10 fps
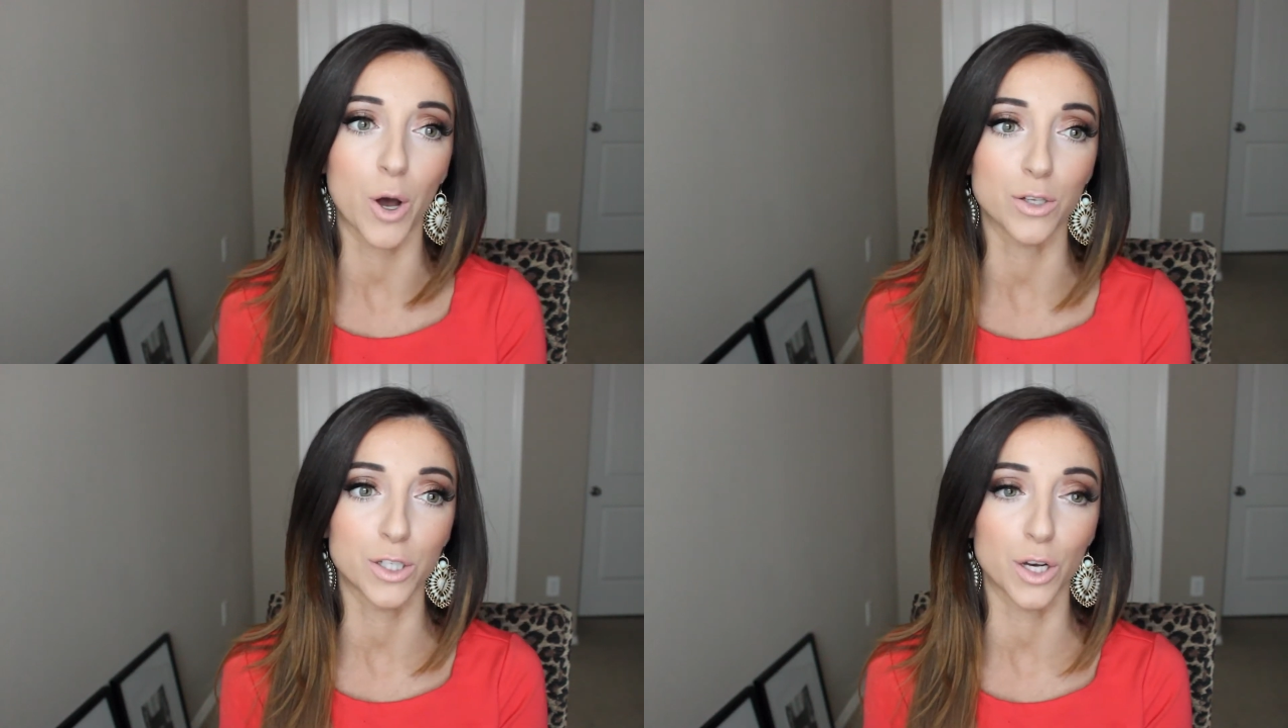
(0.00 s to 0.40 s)

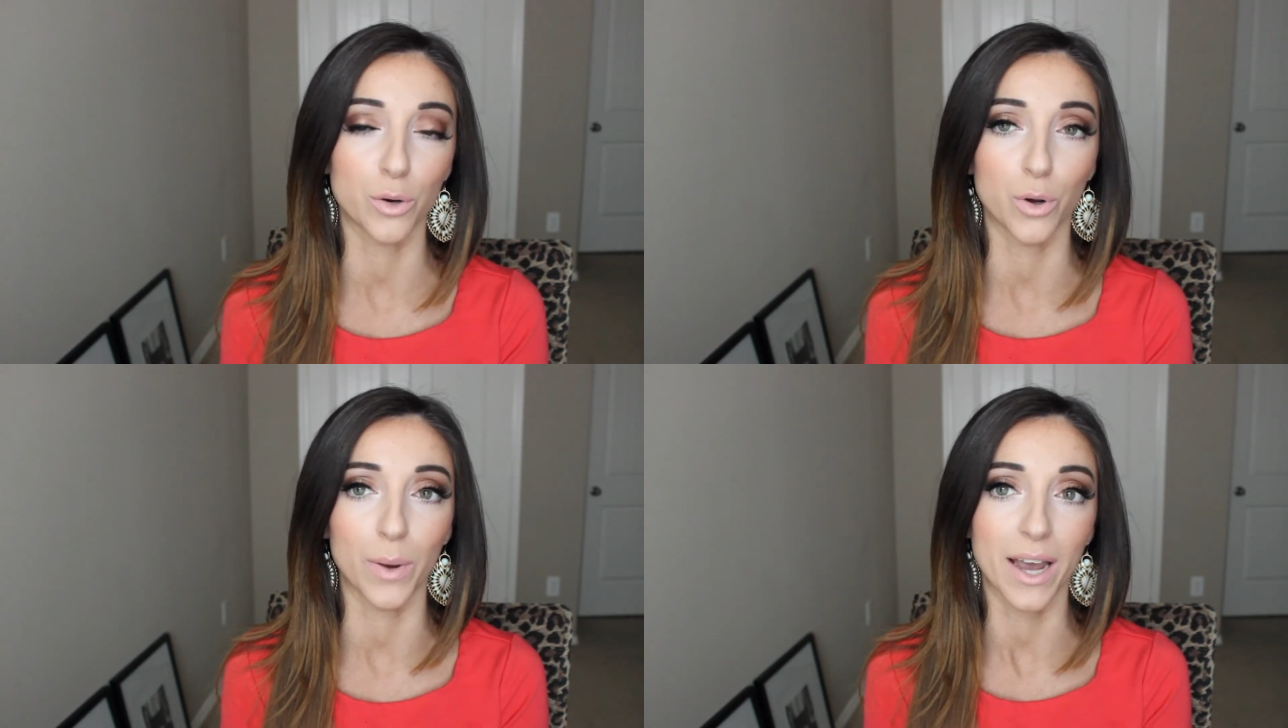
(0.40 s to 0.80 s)

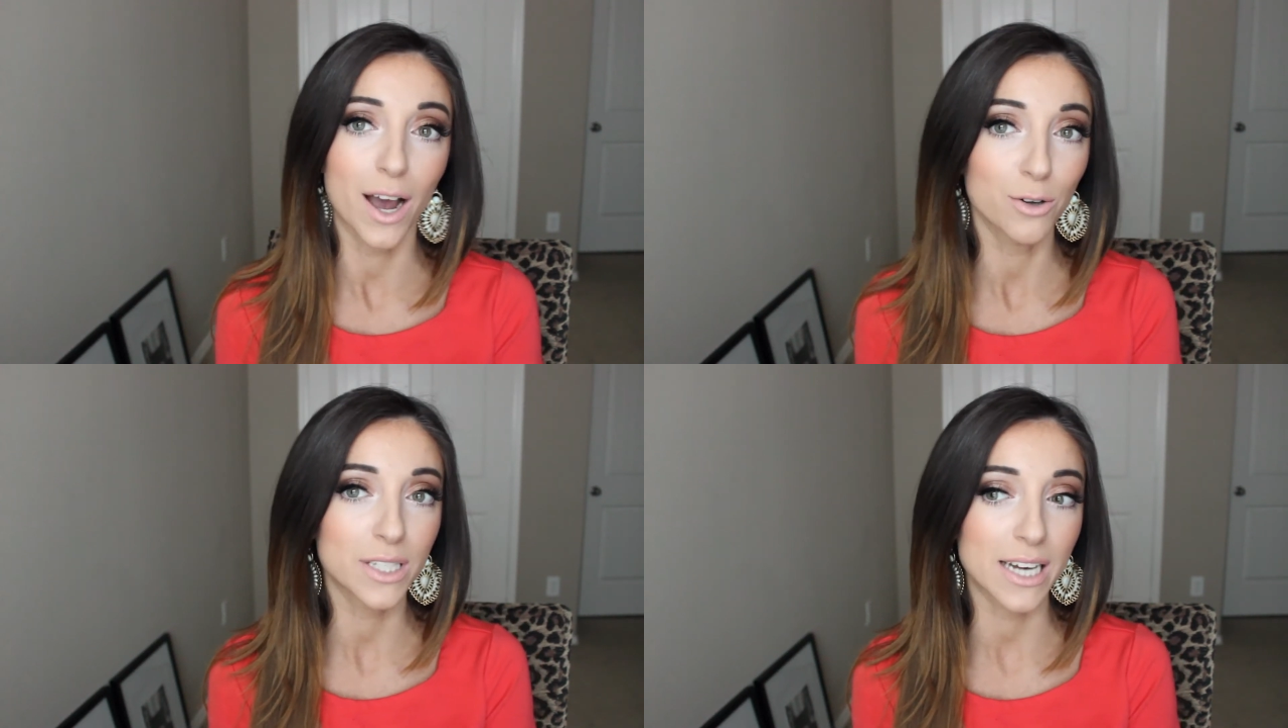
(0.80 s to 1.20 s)
also going
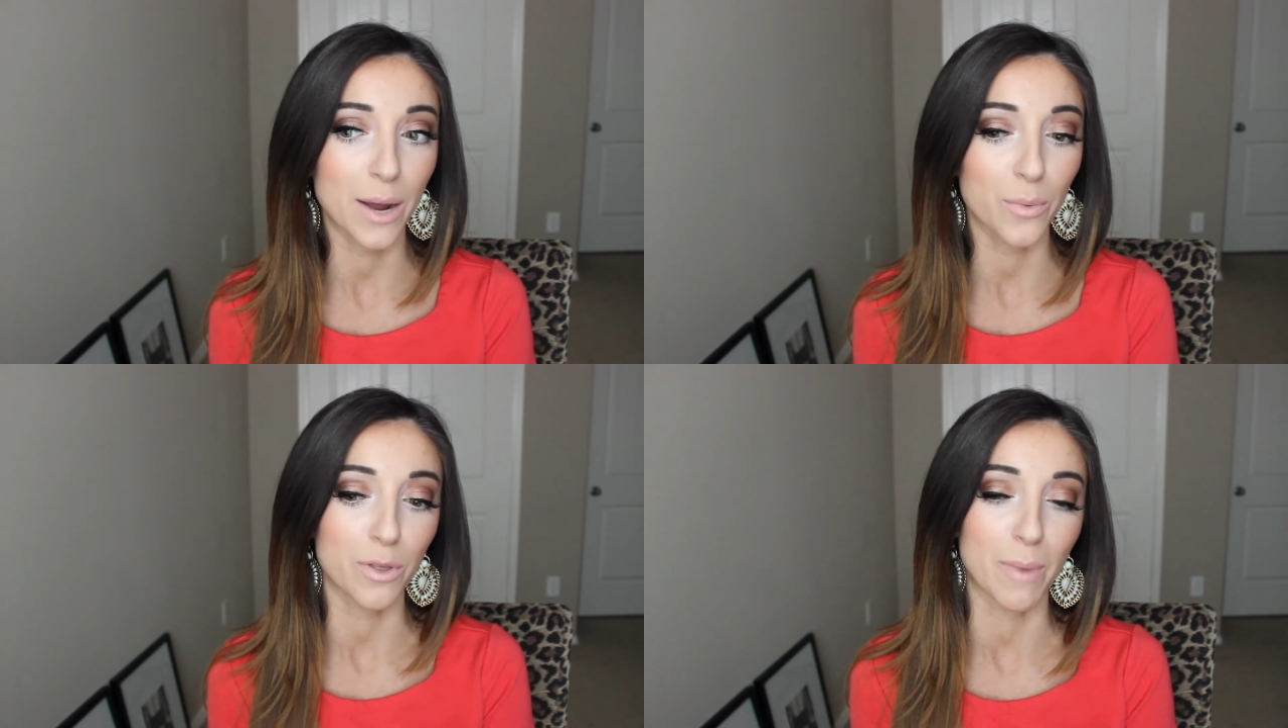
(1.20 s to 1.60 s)
out
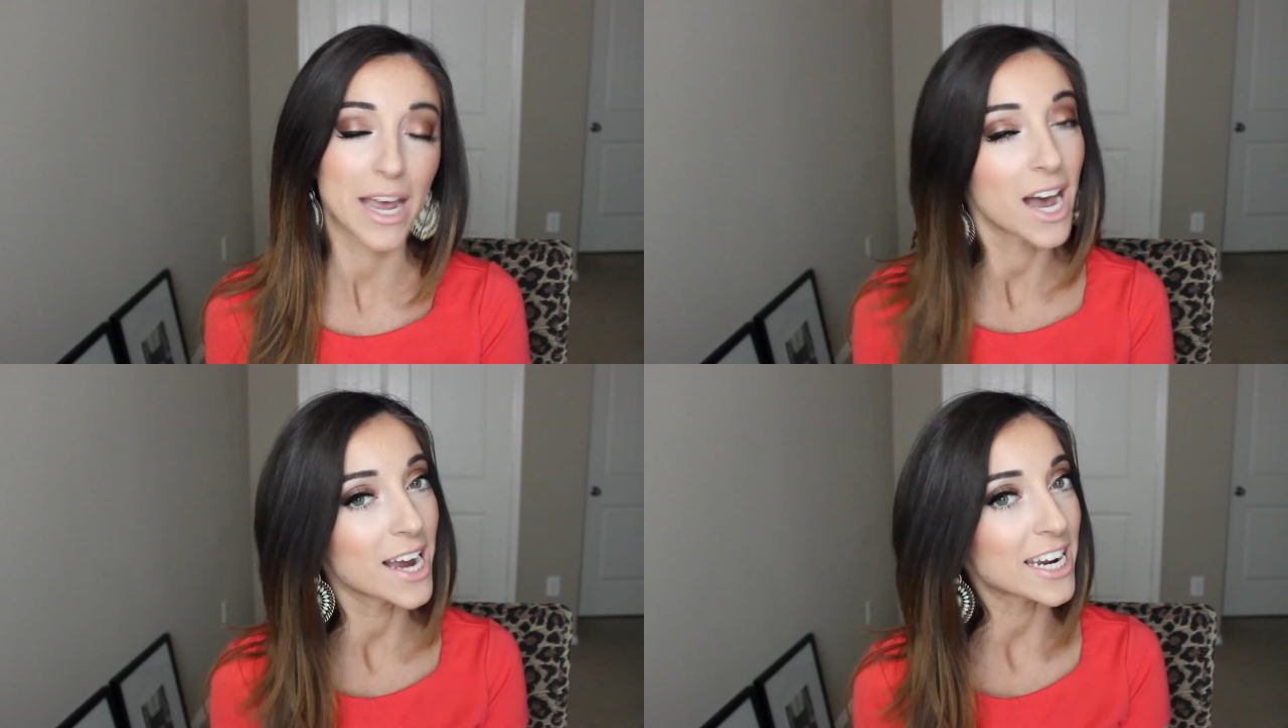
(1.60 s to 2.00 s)
tonight with my
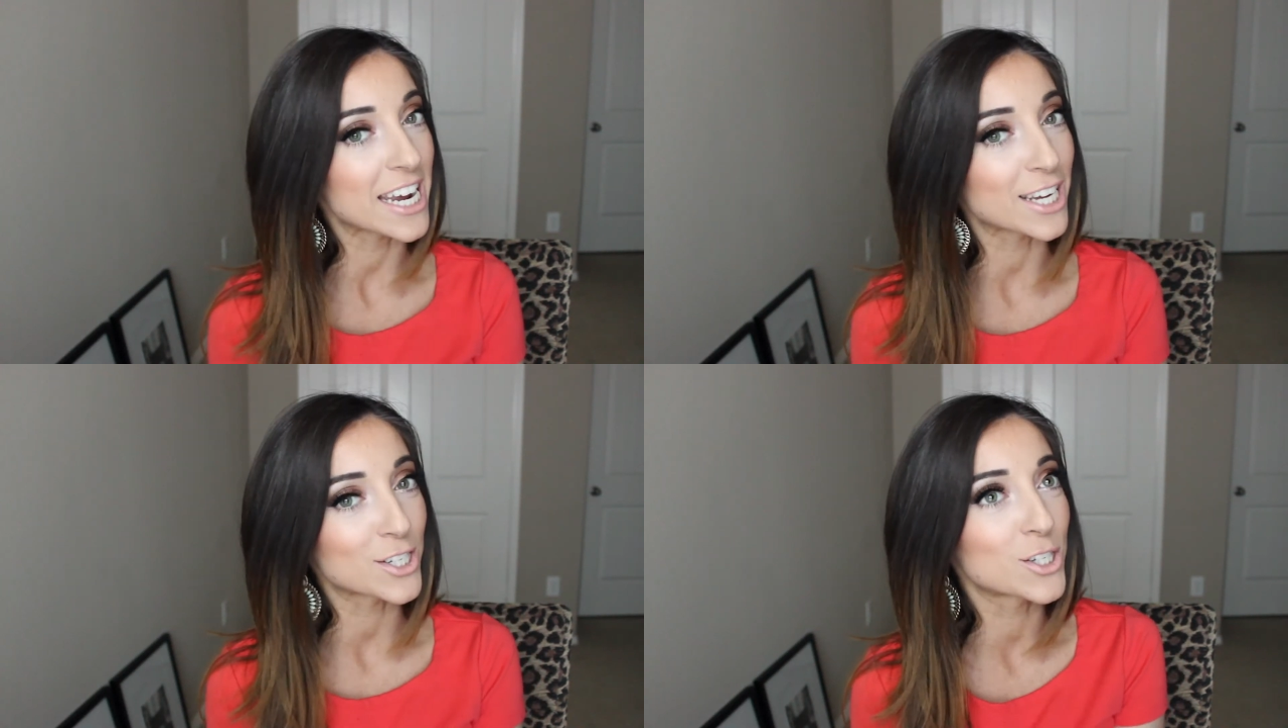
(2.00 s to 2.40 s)
honey,